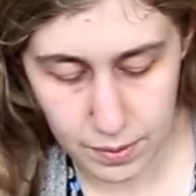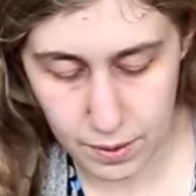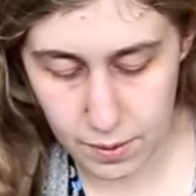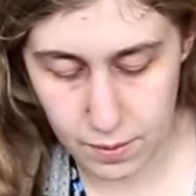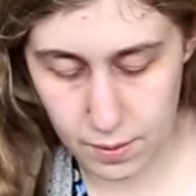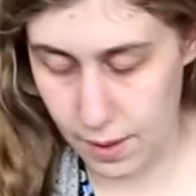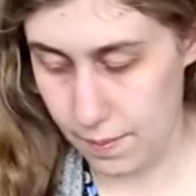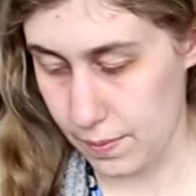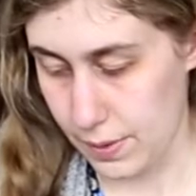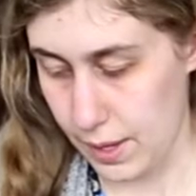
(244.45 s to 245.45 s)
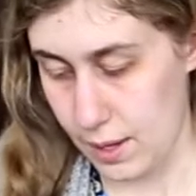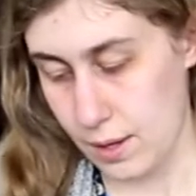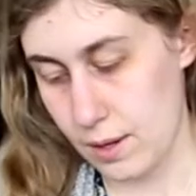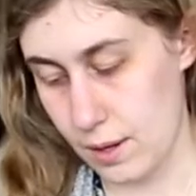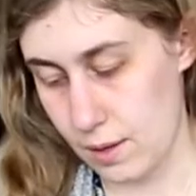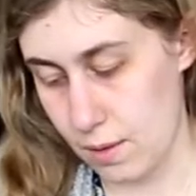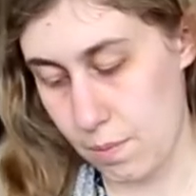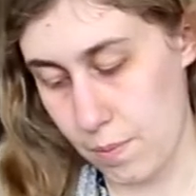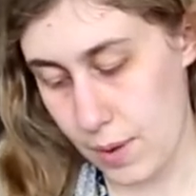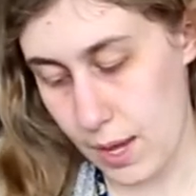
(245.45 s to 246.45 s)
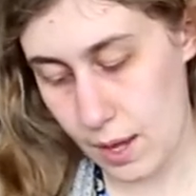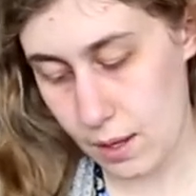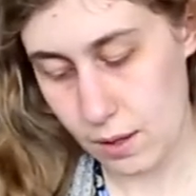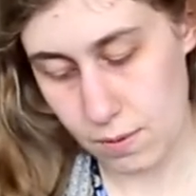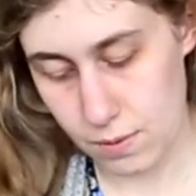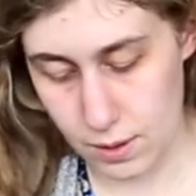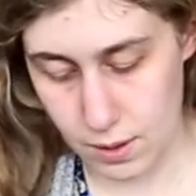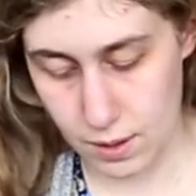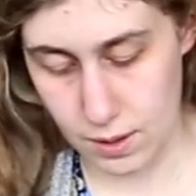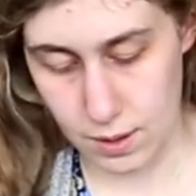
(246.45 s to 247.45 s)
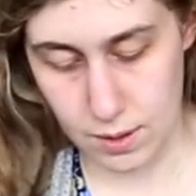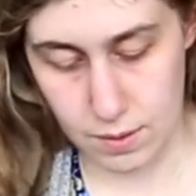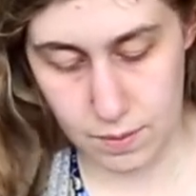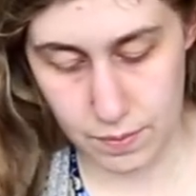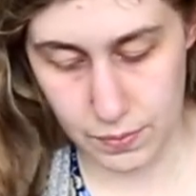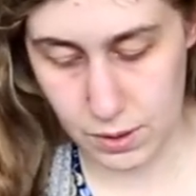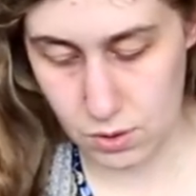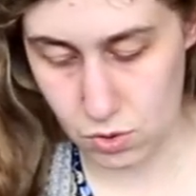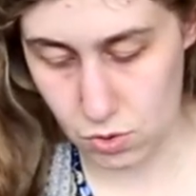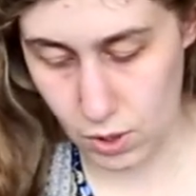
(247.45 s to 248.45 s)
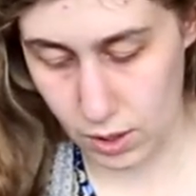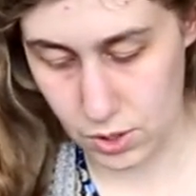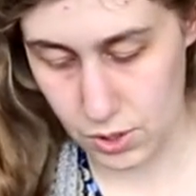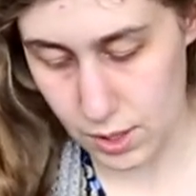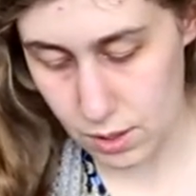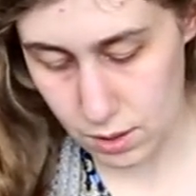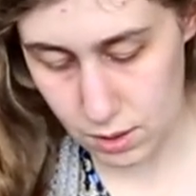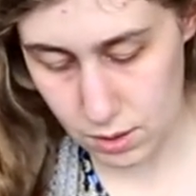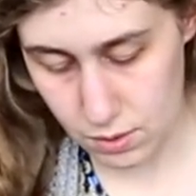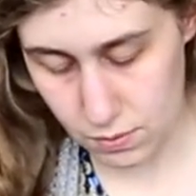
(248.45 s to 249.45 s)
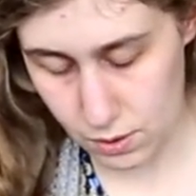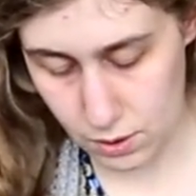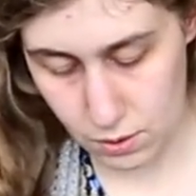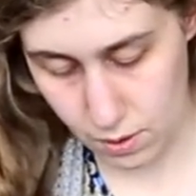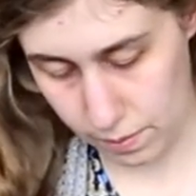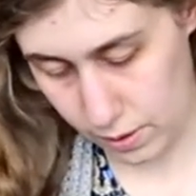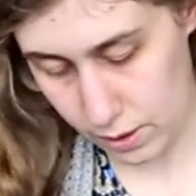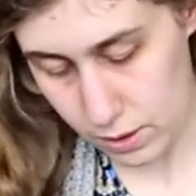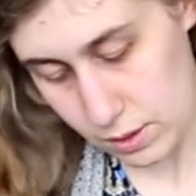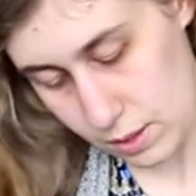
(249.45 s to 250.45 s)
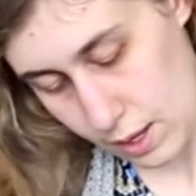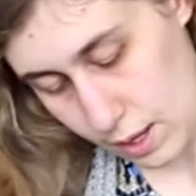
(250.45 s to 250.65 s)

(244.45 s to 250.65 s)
Alright, now the back of the instructions for cucumbers,